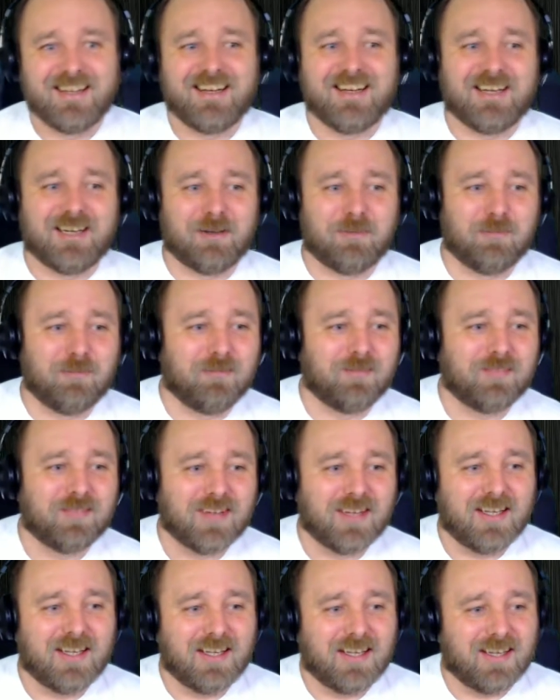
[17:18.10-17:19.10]
And
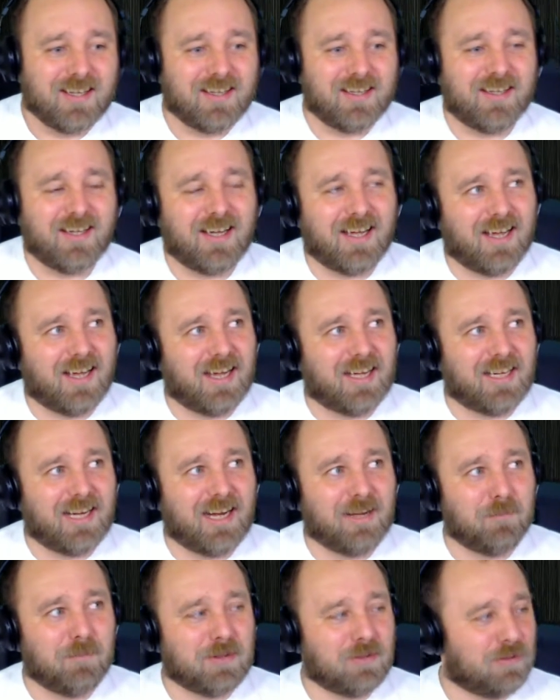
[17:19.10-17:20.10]

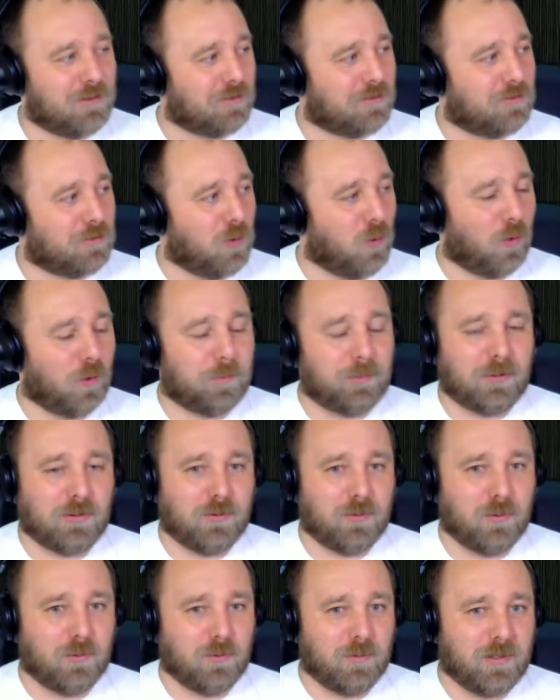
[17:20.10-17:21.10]
then the
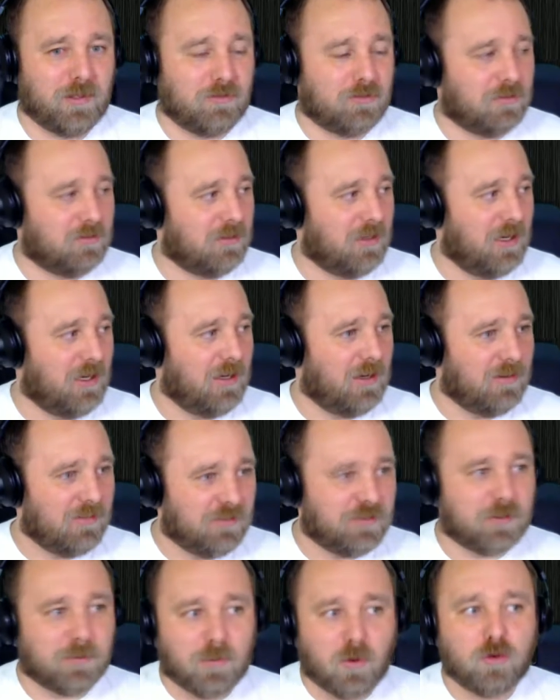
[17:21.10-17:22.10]
Scorpio is,
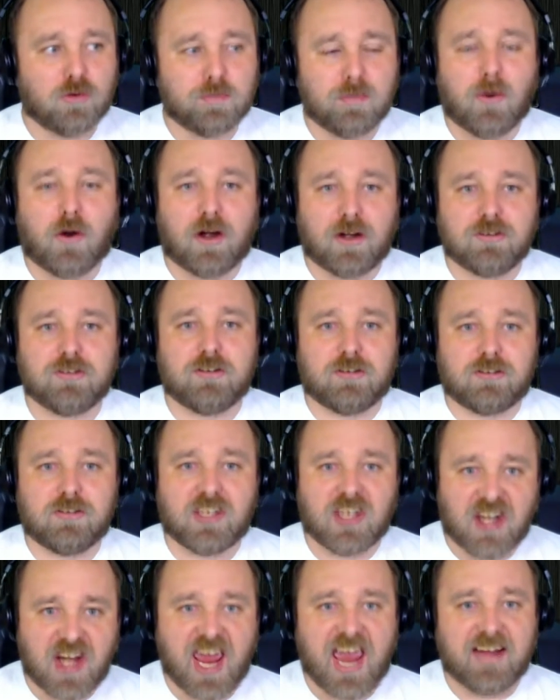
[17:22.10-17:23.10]
for the most part, it's just
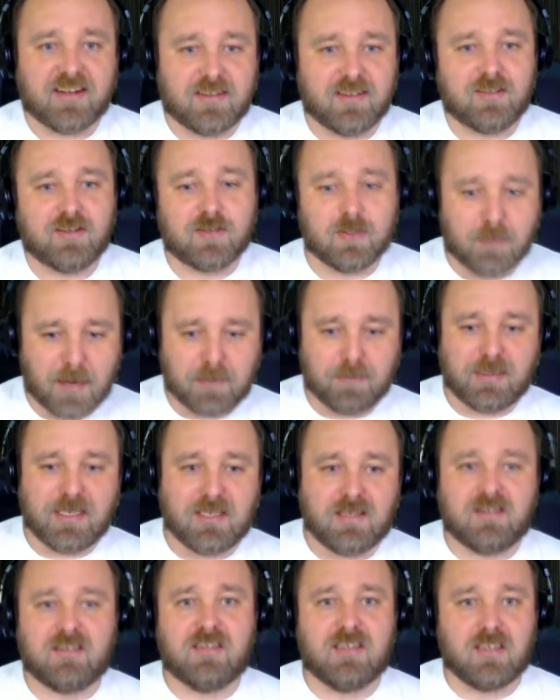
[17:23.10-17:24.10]
connected to my
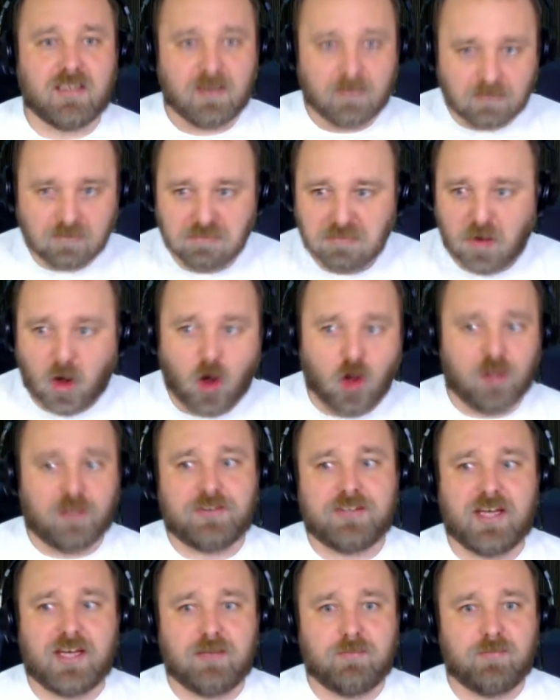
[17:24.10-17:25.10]
PC all the
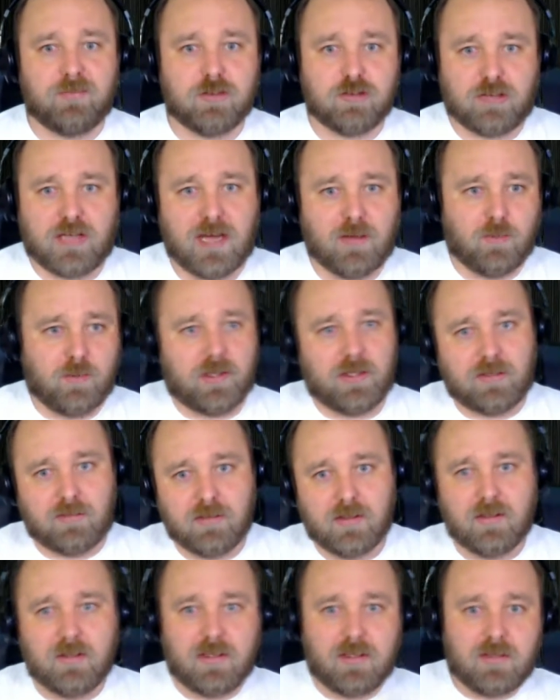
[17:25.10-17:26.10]
time. So that way,
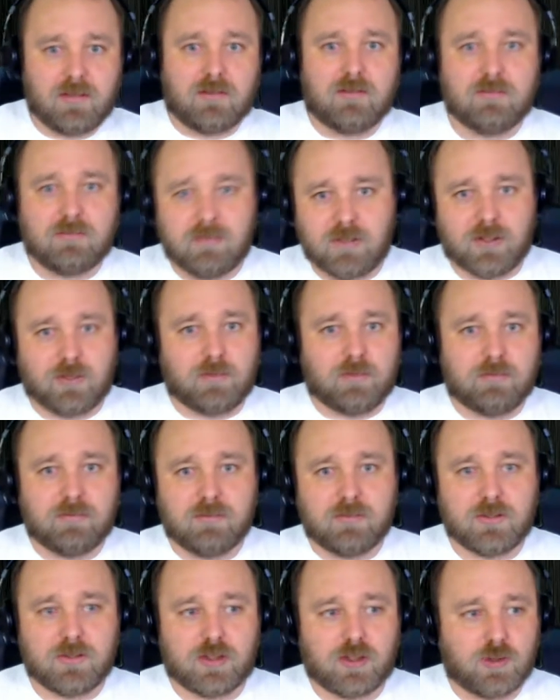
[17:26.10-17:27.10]
you know,
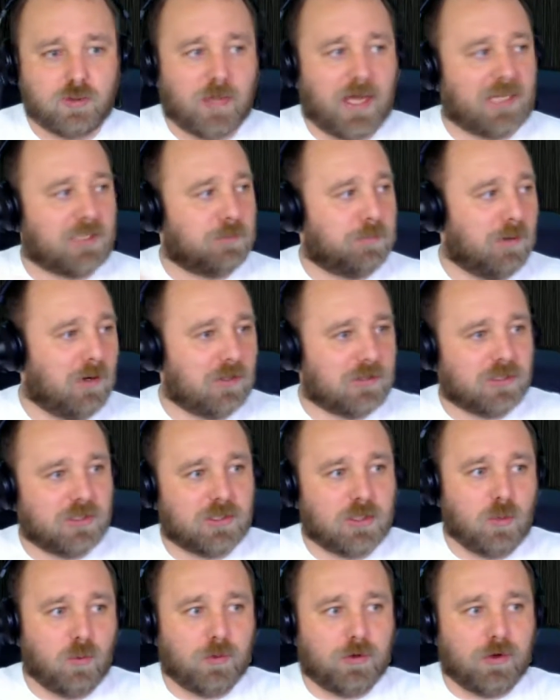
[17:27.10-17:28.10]
there's two Xboxes
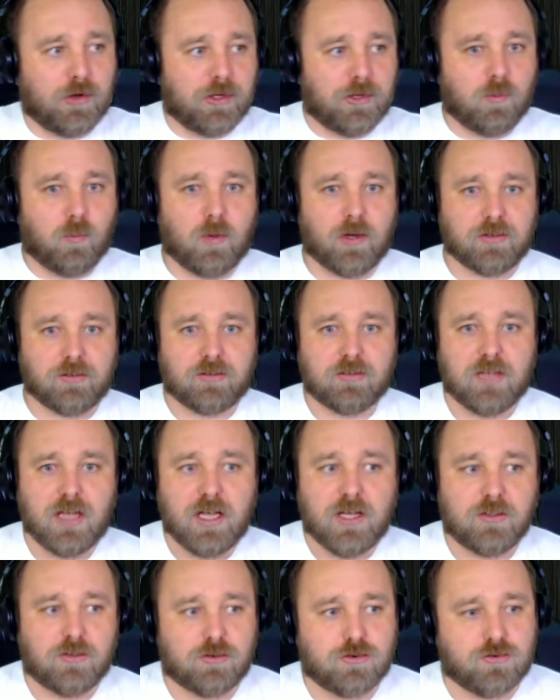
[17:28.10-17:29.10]
going on at once.
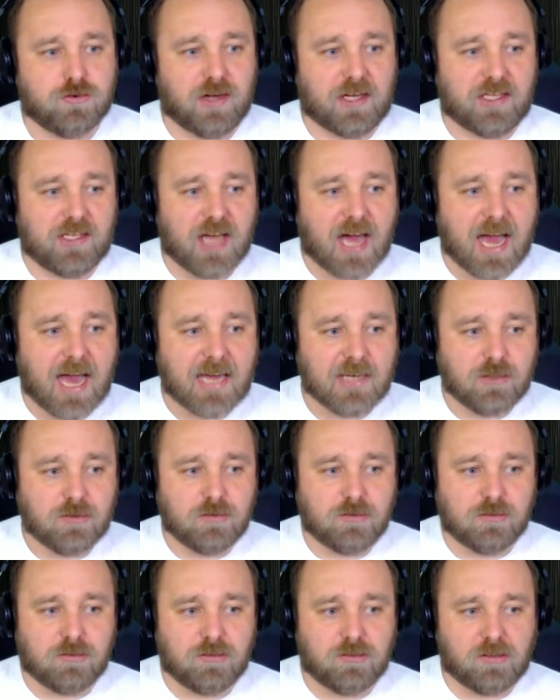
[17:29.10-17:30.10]
The trick that I
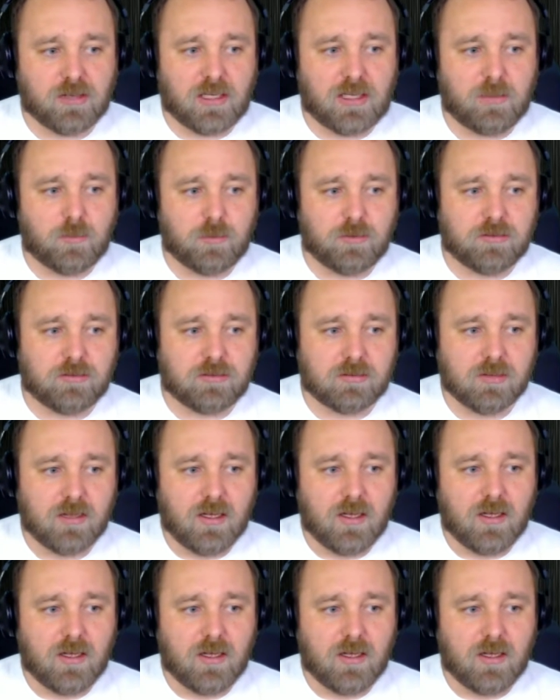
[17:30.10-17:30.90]
used, Jay, was